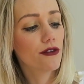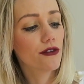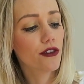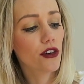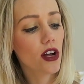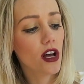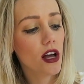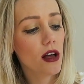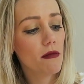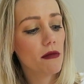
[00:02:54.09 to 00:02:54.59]

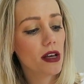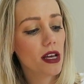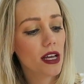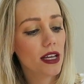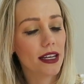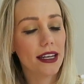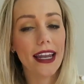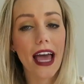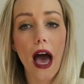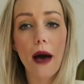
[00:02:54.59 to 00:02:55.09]
from
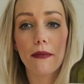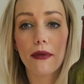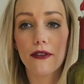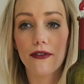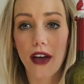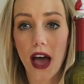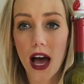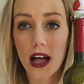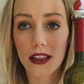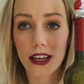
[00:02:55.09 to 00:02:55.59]
Napa
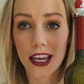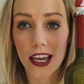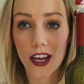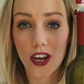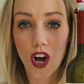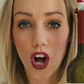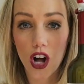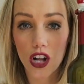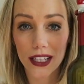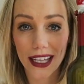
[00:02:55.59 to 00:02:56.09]
Valley
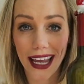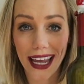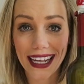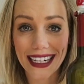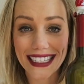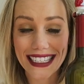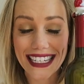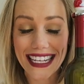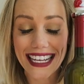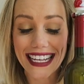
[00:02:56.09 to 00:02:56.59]
called
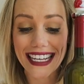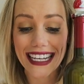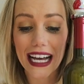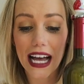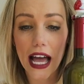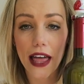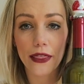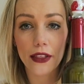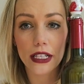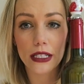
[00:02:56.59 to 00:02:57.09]

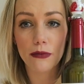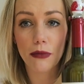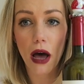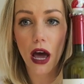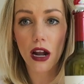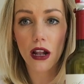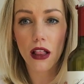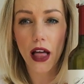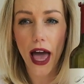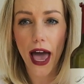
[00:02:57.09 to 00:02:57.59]
Antica, and this
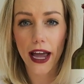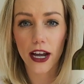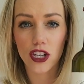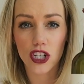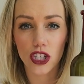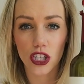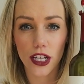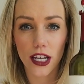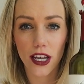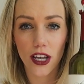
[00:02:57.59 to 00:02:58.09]
bottle
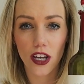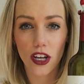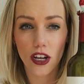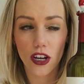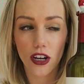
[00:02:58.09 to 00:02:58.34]
actually